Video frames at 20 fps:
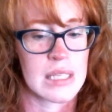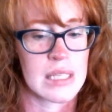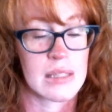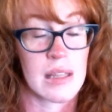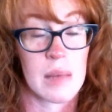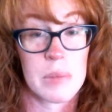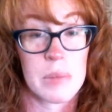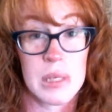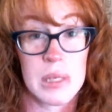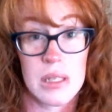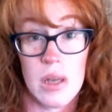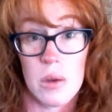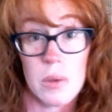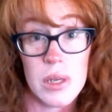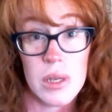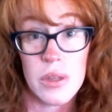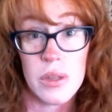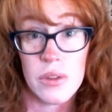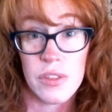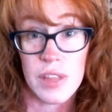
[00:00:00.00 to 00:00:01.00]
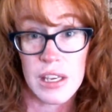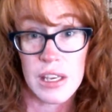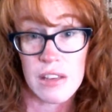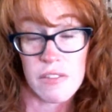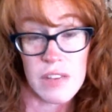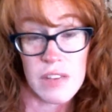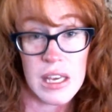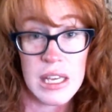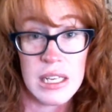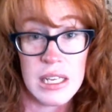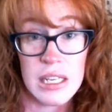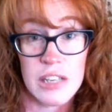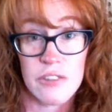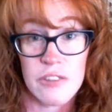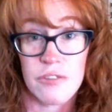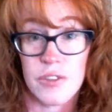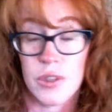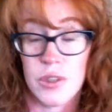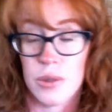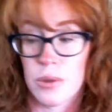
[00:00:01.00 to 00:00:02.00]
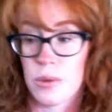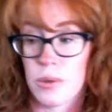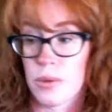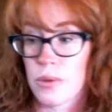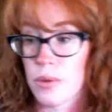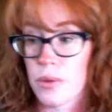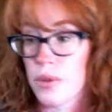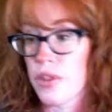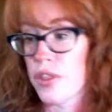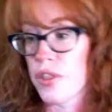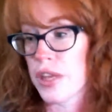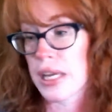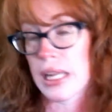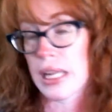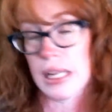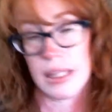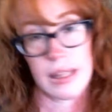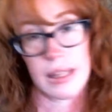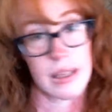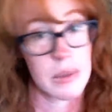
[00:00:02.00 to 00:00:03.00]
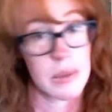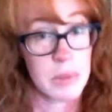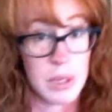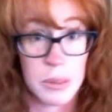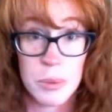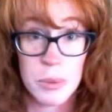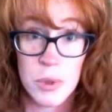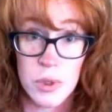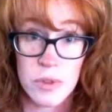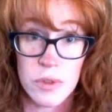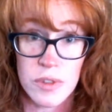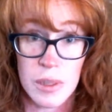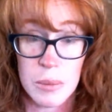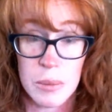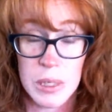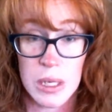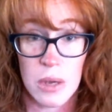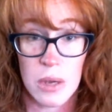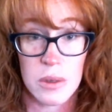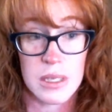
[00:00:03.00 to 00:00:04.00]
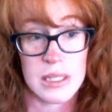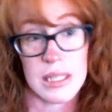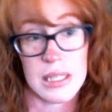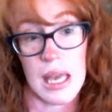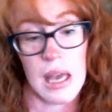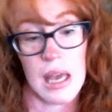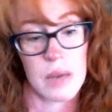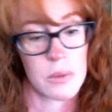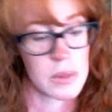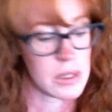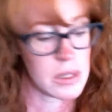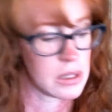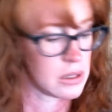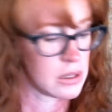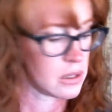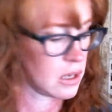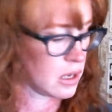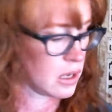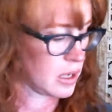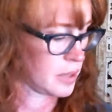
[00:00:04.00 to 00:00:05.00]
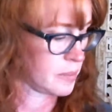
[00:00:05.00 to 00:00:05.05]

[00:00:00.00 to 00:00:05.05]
Let me know what you think of it. If you think anything can be improved, let me know because I will